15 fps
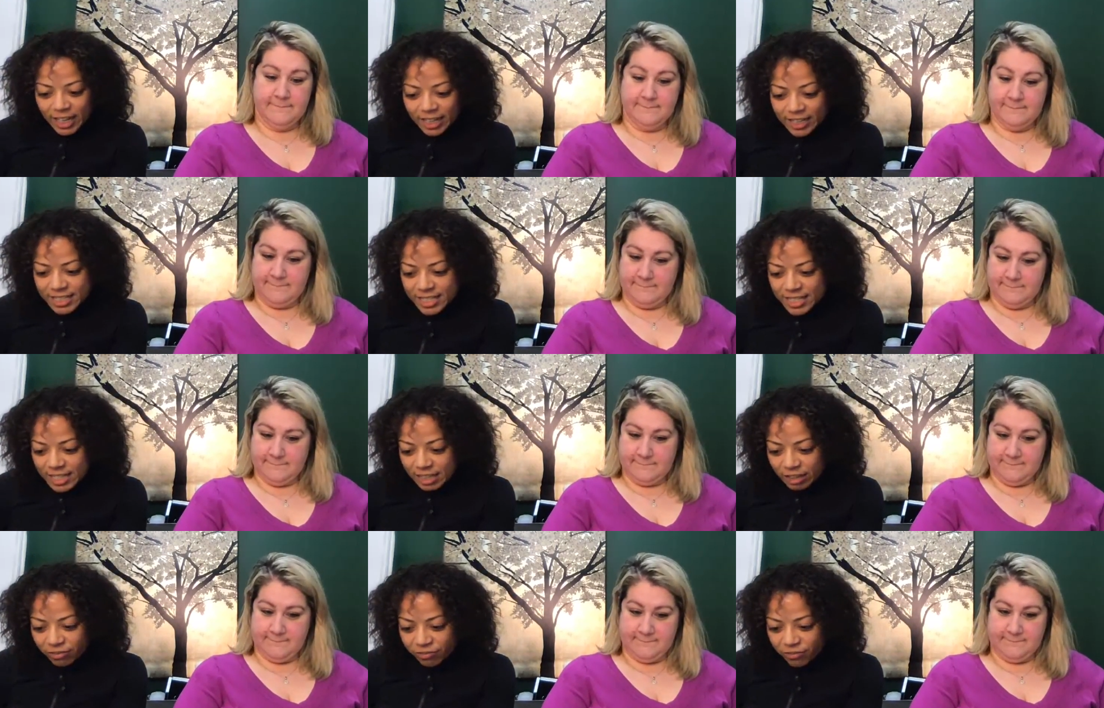Speaker 1: Let's
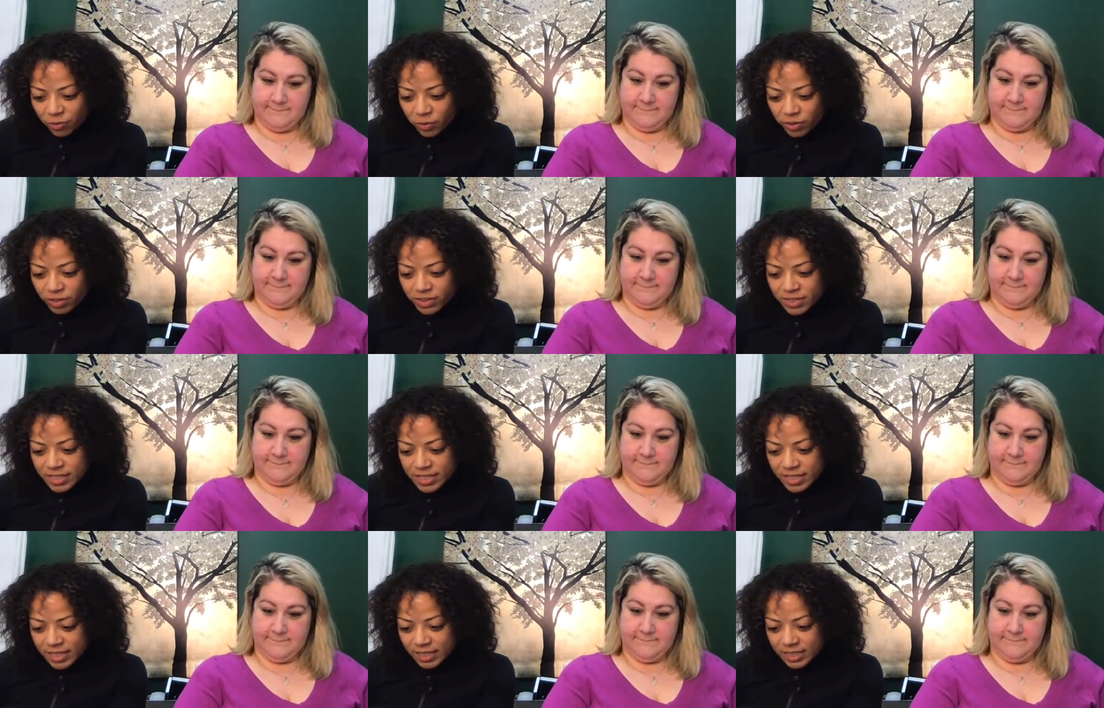see, 4,
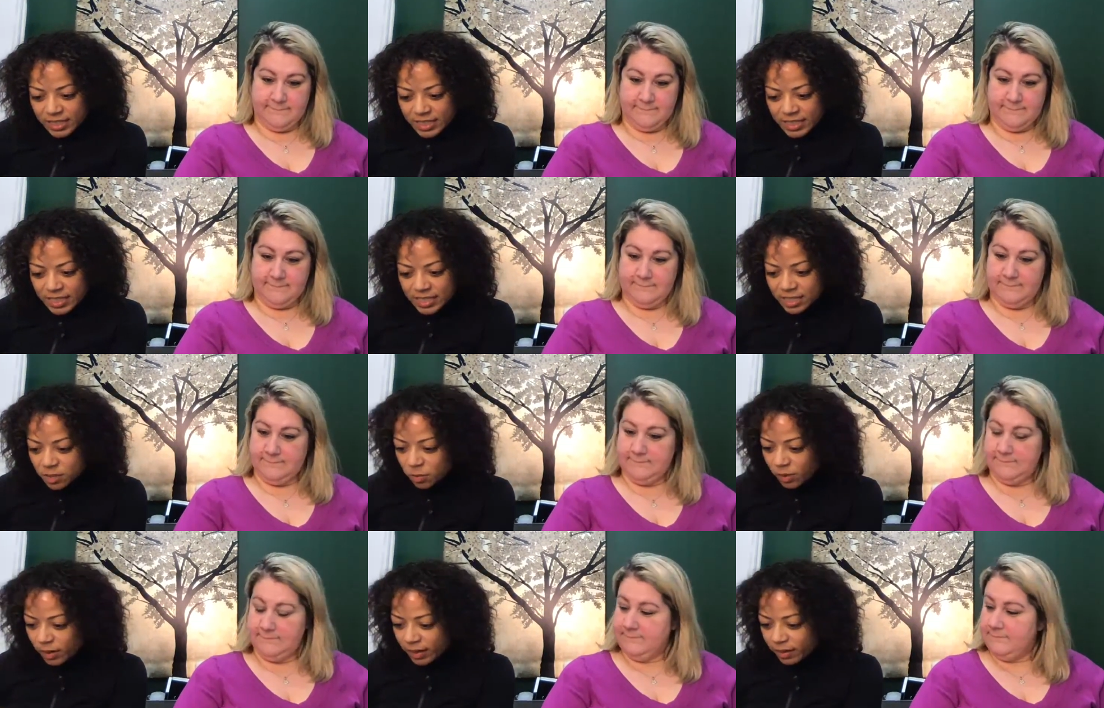6,
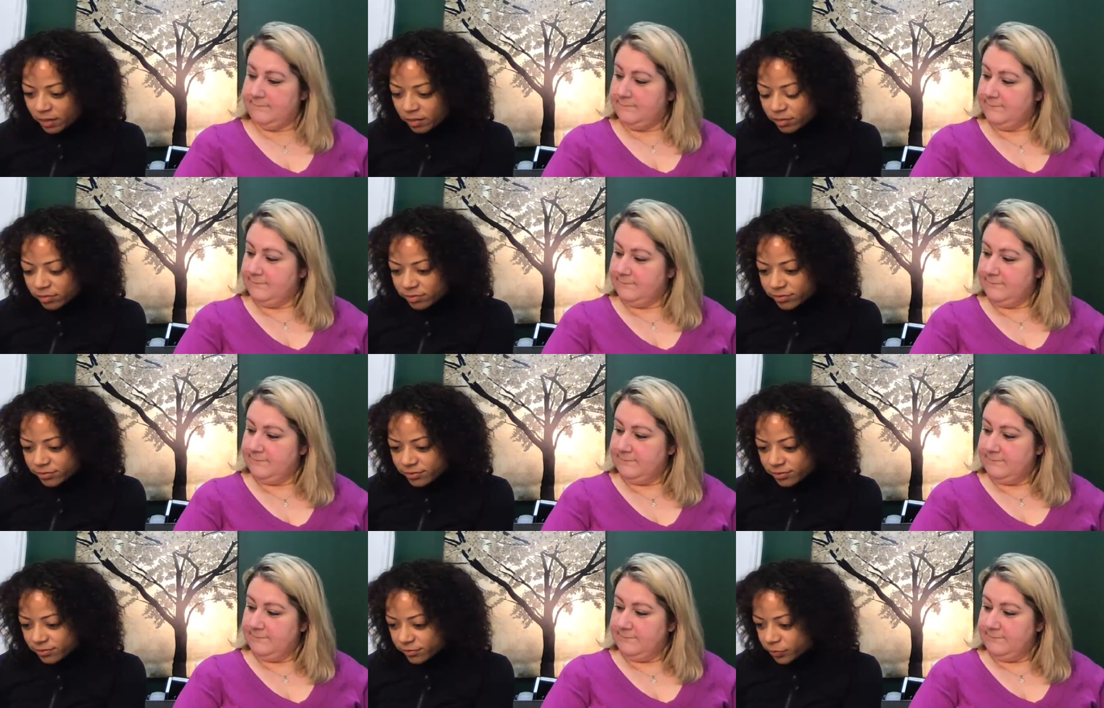12,
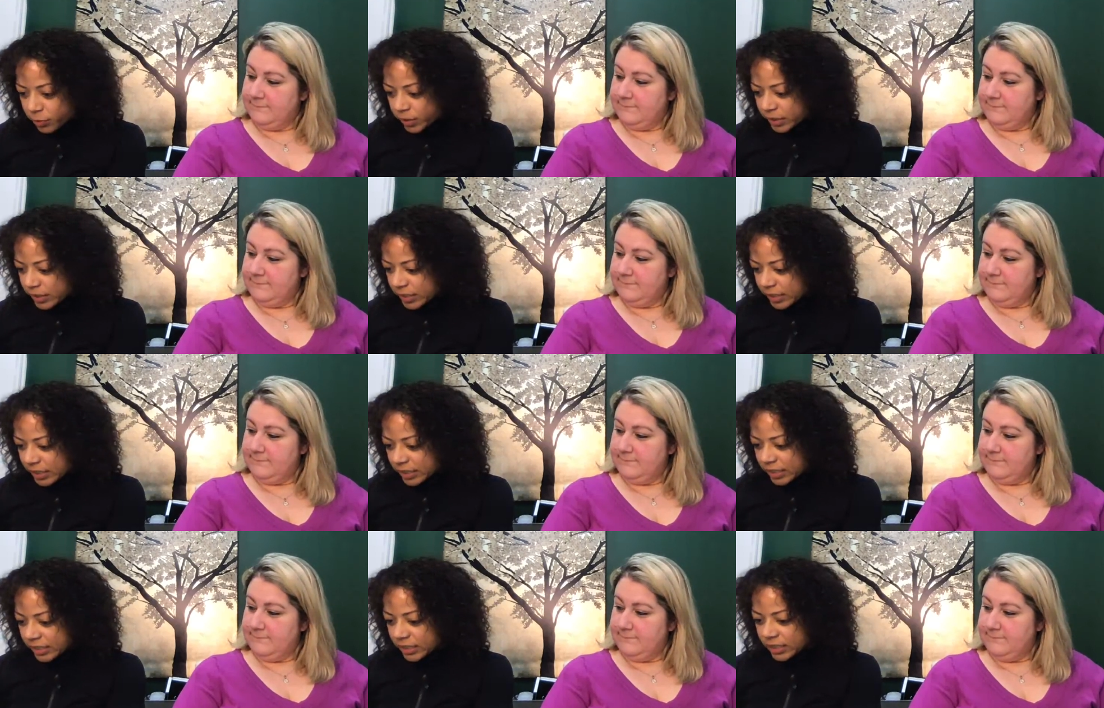
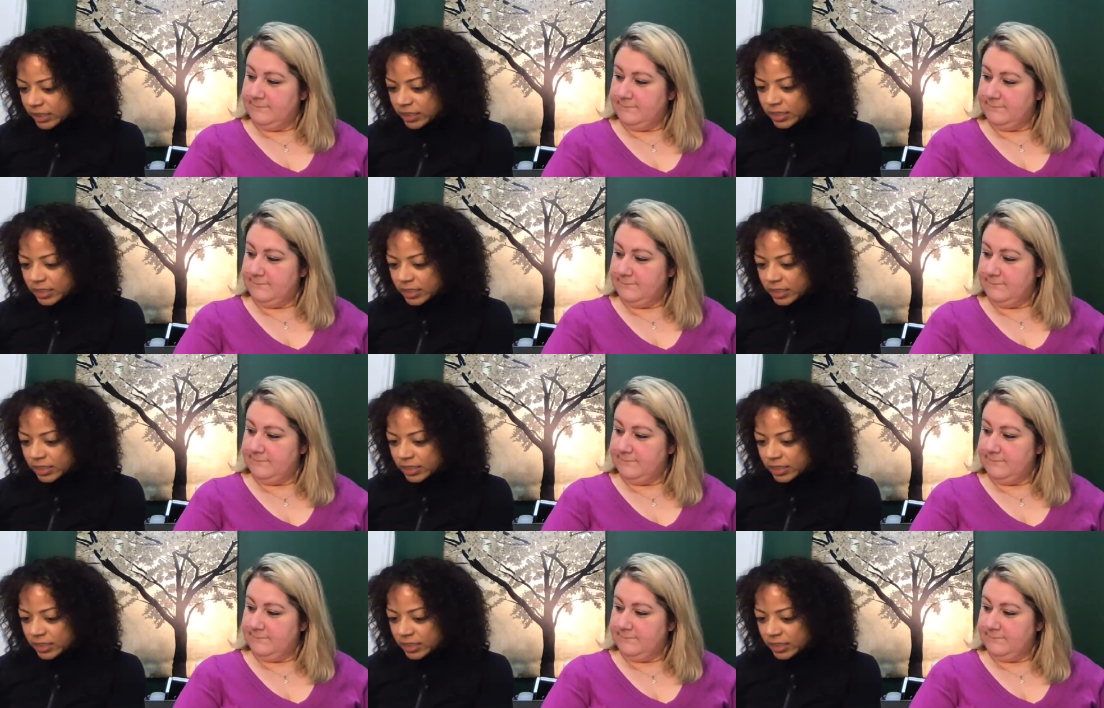14.